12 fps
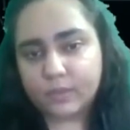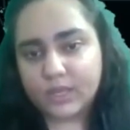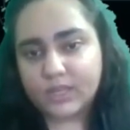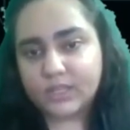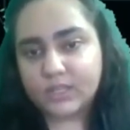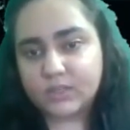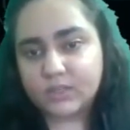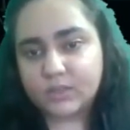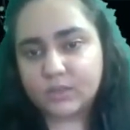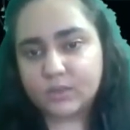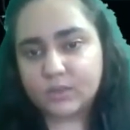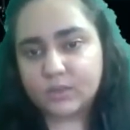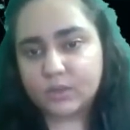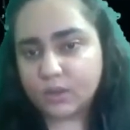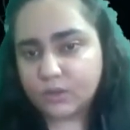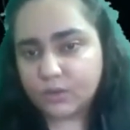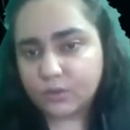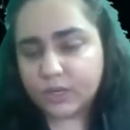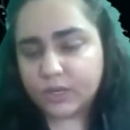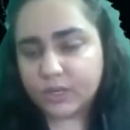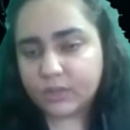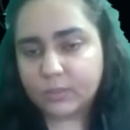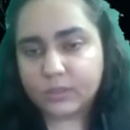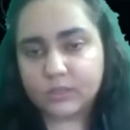it is not
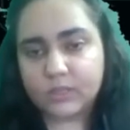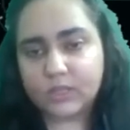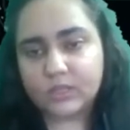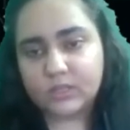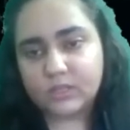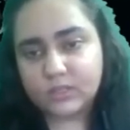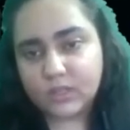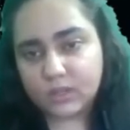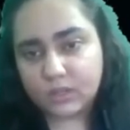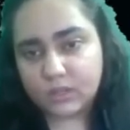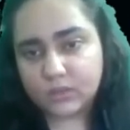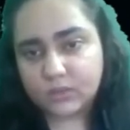raining, but it is sunny.